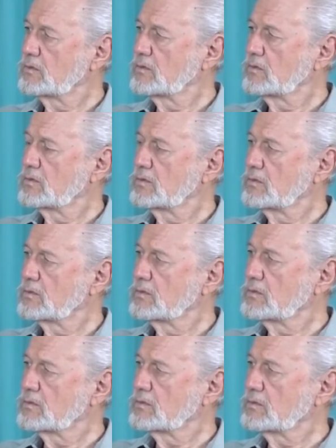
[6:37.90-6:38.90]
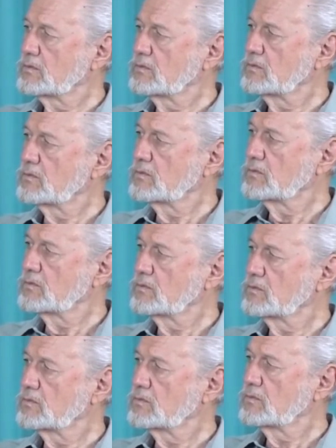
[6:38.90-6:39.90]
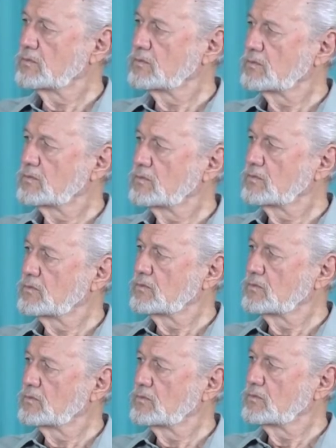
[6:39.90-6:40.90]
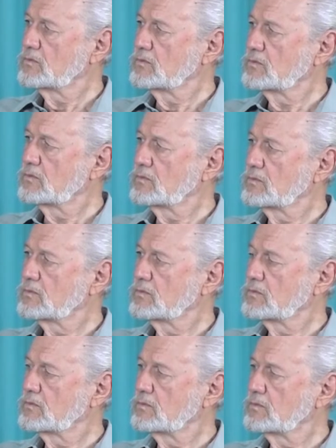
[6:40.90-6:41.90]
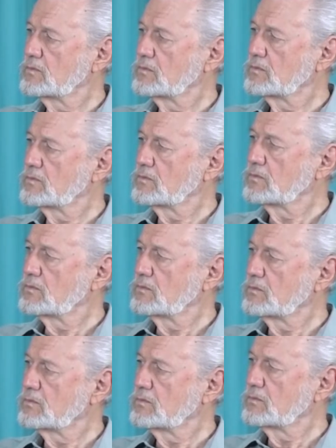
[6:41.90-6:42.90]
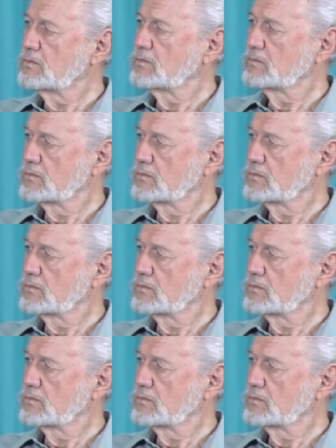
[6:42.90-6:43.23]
The person shown says nothing.